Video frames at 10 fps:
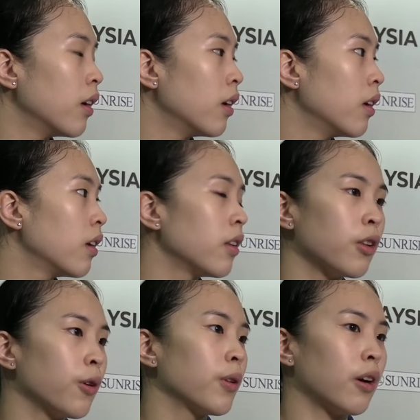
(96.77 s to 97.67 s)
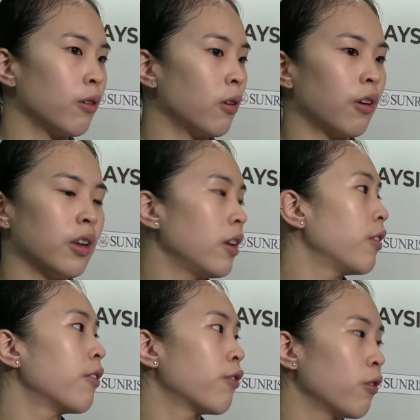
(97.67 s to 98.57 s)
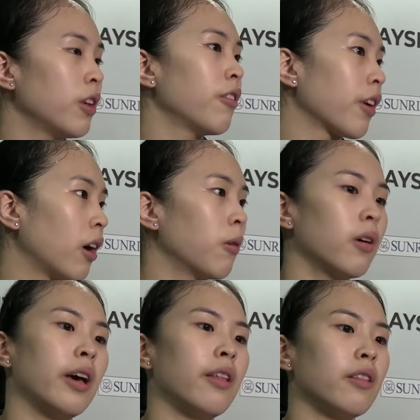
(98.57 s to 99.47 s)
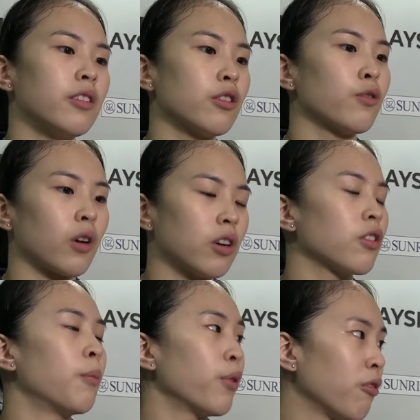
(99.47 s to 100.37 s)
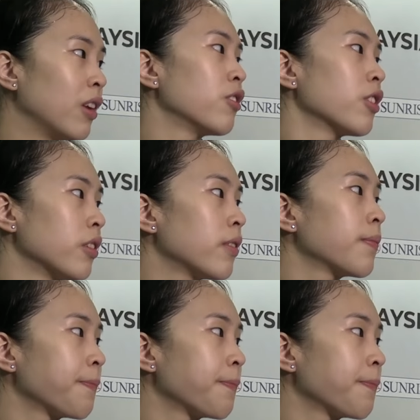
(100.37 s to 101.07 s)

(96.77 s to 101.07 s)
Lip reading: now? No, now already fully recover and just focus on prevention.